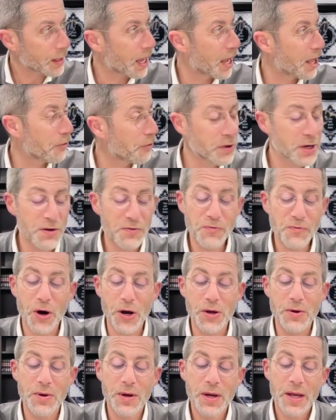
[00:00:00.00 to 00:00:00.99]
I'll read it
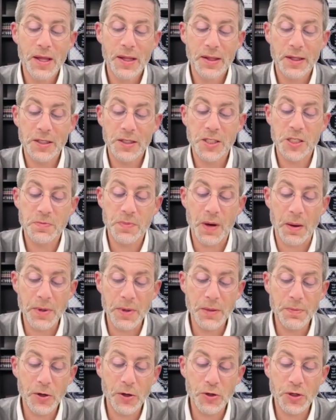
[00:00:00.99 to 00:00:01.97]
for you. This is
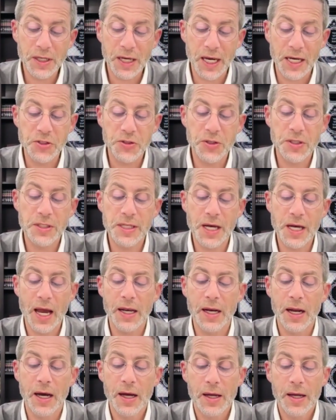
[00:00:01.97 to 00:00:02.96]
Bamidbar Yud Ches Yud
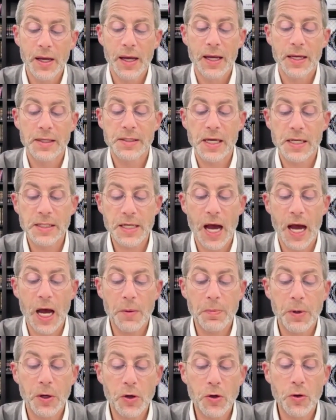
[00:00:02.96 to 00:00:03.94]
Zayin. It says,
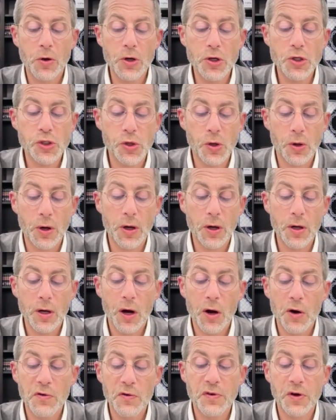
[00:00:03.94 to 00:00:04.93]
Ach bechor shor,
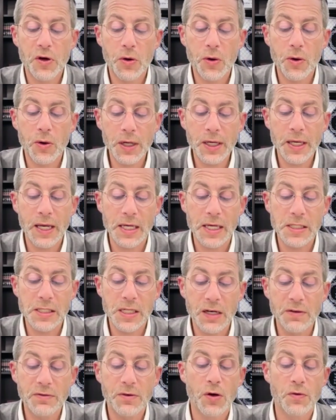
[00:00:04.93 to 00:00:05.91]
o vechor
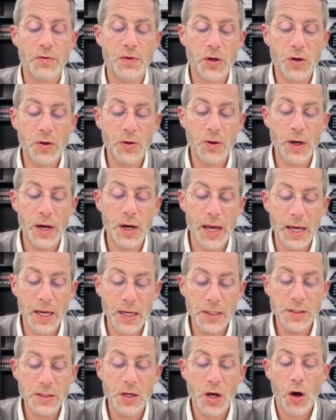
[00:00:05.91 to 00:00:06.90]
kesev, o vechor
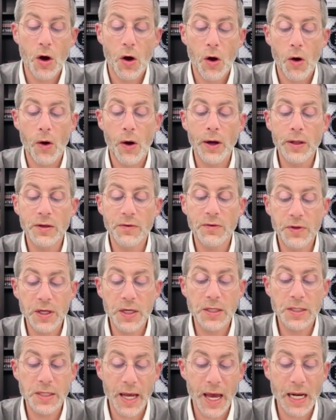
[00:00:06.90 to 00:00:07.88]
eis, all of
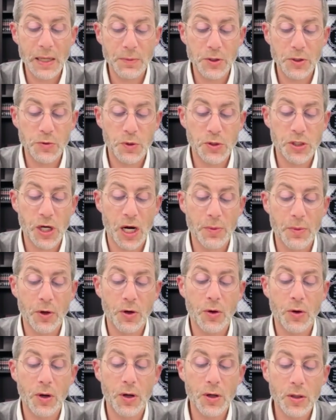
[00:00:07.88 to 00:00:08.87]
these animals which are
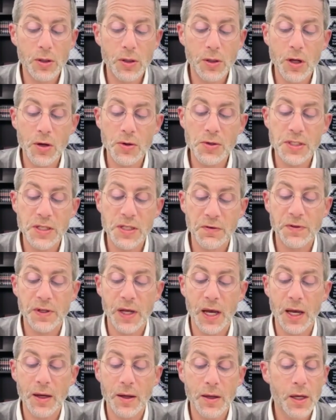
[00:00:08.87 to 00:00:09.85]
bechor, lo
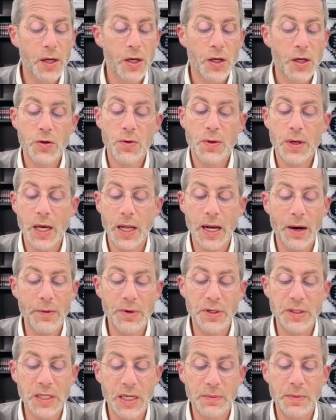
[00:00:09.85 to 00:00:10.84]
sifteh, you cannot
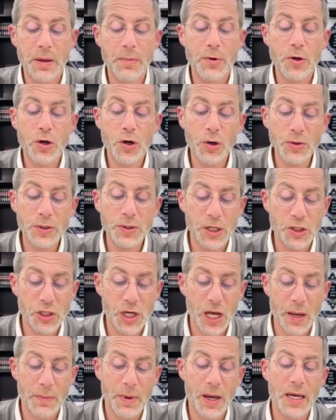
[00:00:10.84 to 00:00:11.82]
redeem them,
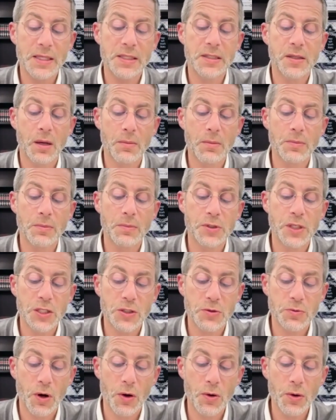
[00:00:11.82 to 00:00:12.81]
kodeshem, as damam
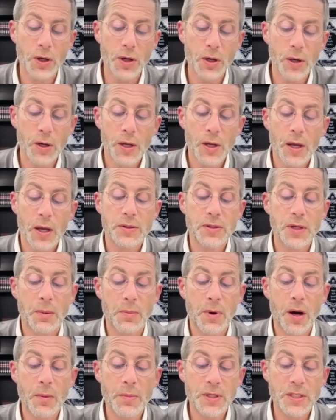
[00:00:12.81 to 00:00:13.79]
tizrok,
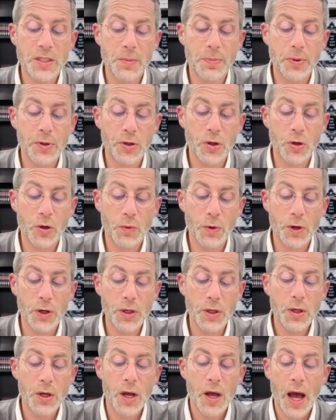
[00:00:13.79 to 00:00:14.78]
damam is a plural
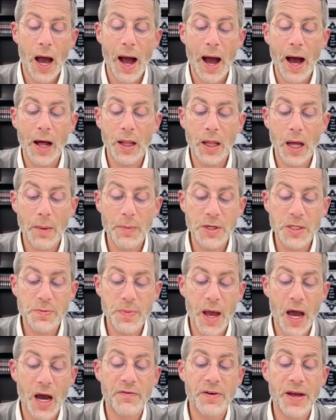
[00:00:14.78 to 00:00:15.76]
word, al
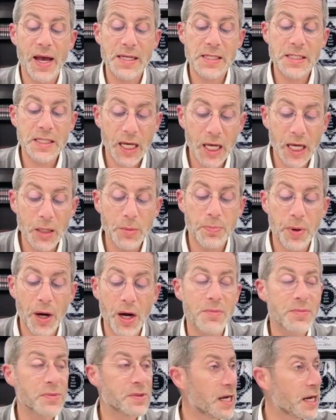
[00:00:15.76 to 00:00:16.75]
hamizbech, ve'es
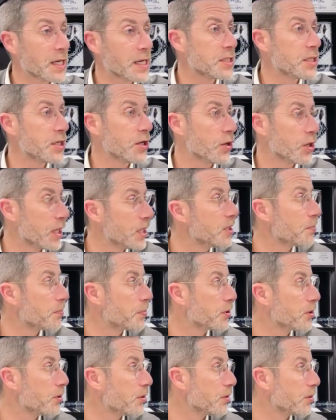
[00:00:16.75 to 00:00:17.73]
chelbam taktir, in the
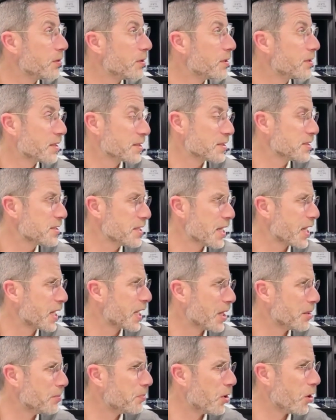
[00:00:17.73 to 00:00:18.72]
plural. It doesn't say
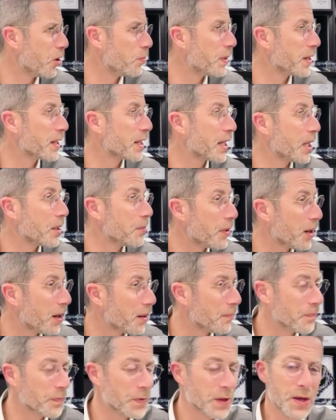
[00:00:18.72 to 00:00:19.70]
chelbo, but
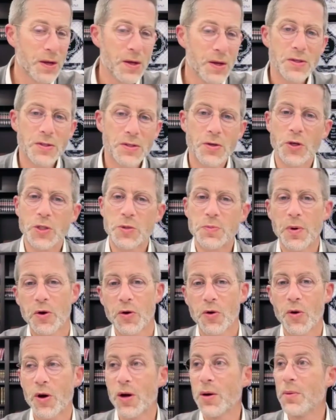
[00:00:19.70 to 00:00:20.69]
chelbam. So it's
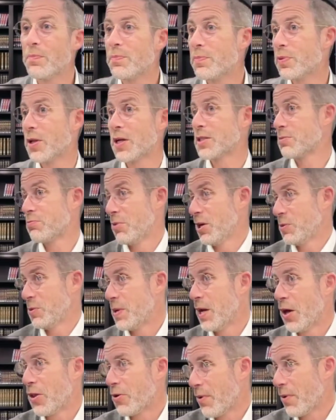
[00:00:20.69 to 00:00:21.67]
bechor, plus must
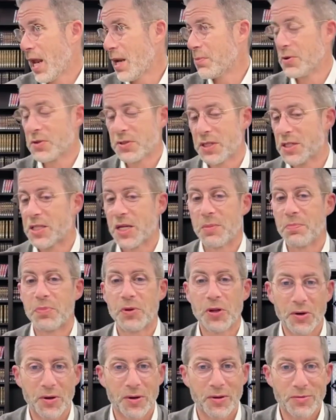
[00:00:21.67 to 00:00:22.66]
be other animals, it's in
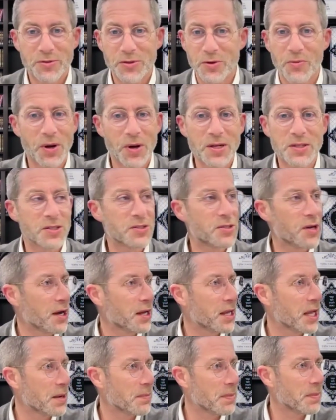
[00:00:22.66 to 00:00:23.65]
plural. So what is it
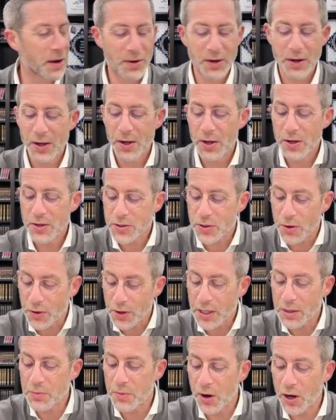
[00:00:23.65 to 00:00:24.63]
talking about? So
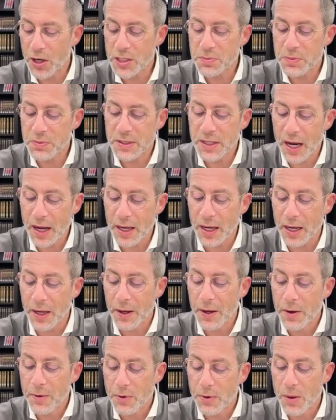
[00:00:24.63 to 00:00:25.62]
the Gemara is medayik.
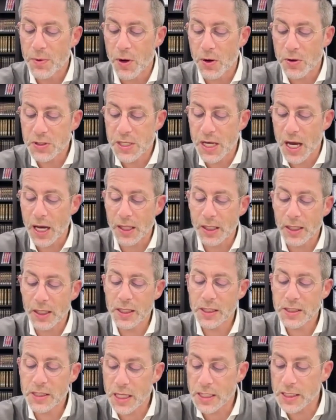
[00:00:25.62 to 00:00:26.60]
Rabbi Yossi
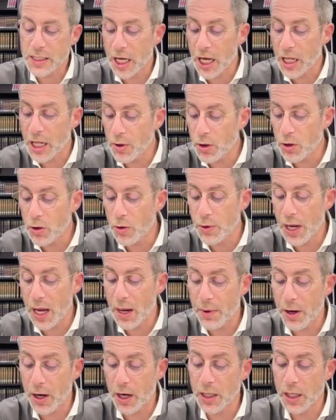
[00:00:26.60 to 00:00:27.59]
Haglili says, Chelbon lo
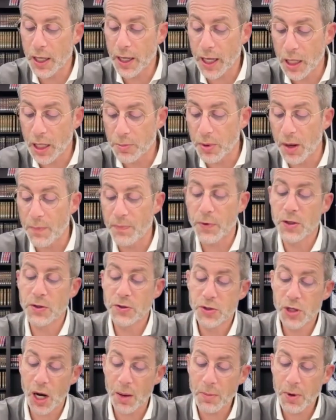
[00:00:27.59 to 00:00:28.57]
ne'amar ela chelbam,
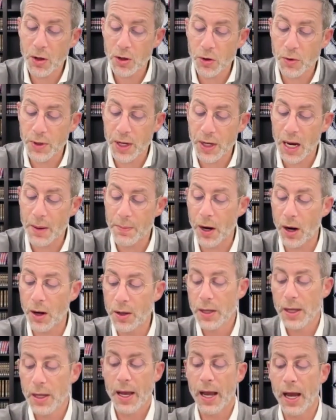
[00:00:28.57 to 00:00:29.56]
dama lo
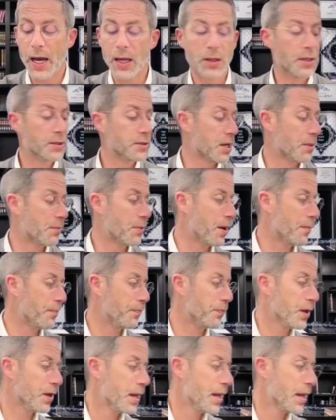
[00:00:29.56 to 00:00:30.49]
ne'amar ela damam.